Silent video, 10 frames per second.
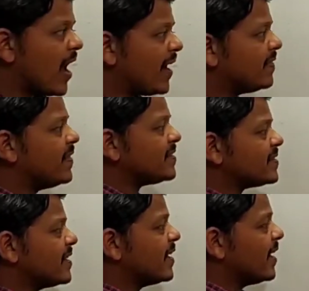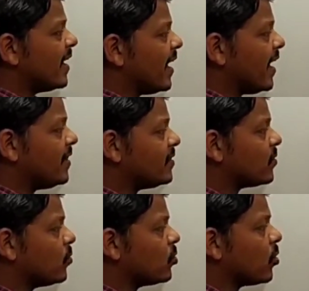And this nth
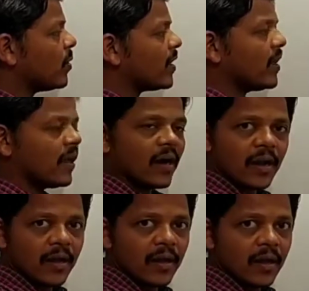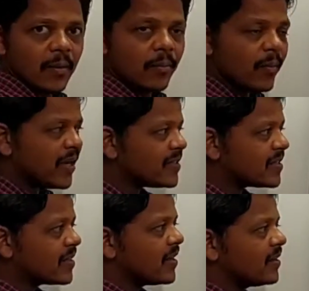root over here
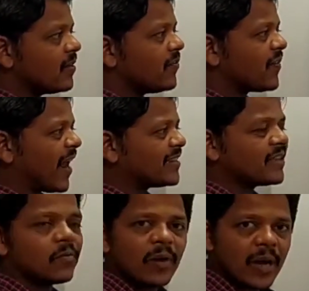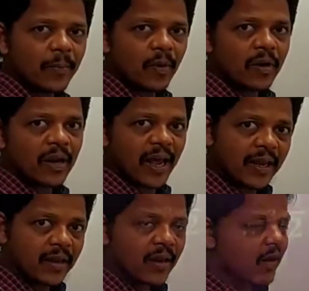means the fraction 1 upon
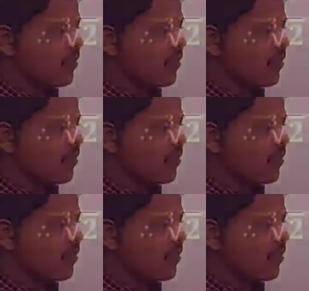n